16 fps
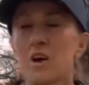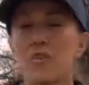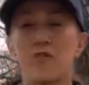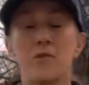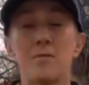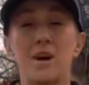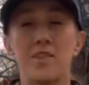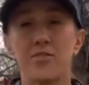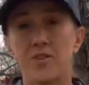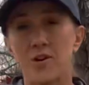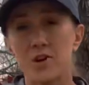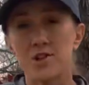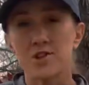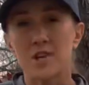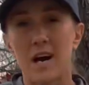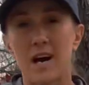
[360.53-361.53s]
For my
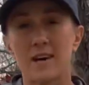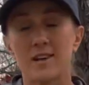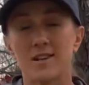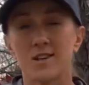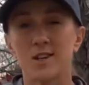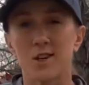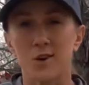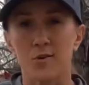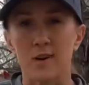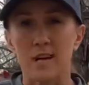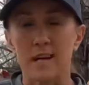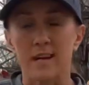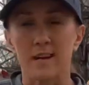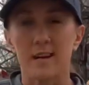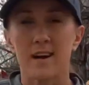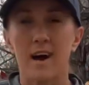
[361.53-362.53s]
third shot to the
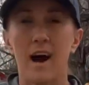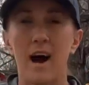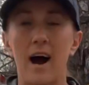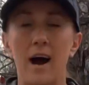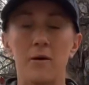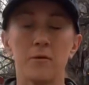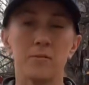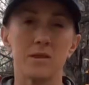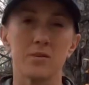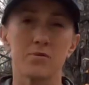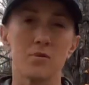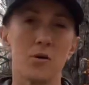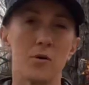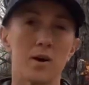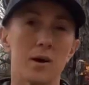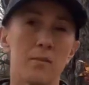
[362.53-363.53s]
green, I will be
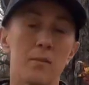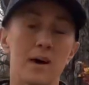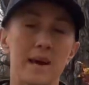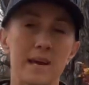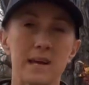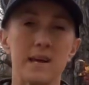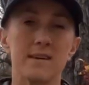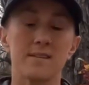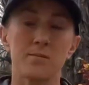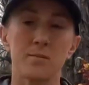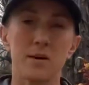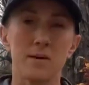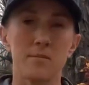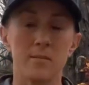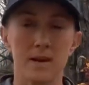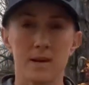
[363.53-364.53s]
throwing my
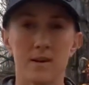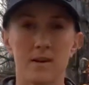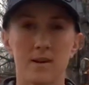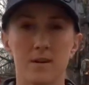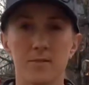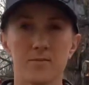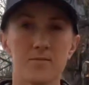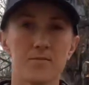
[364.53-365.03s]
ESP Meteor.